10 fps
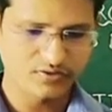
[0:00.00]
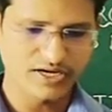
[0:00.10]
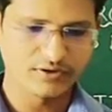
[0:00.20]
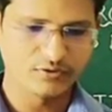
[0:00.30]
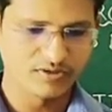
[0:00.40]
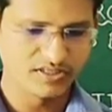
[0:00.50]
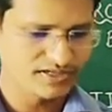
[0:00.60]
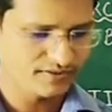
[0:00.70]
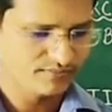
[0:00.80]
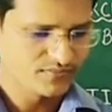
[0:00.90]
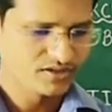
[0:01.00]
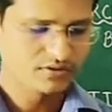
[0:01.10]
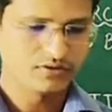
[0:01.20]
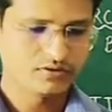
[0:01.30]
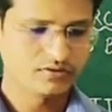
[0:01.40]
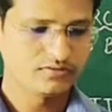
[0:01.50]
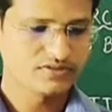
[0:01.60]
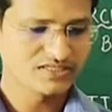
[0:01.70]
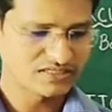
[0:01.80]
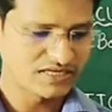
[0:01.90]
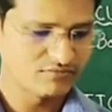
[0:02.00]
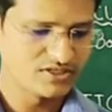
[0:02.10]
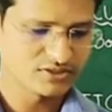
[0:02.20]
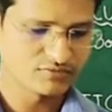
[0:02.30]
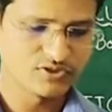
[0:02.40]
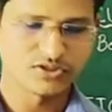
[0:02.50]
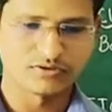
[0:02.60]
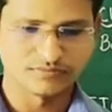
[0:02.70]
you can do one thing. Just leave this question.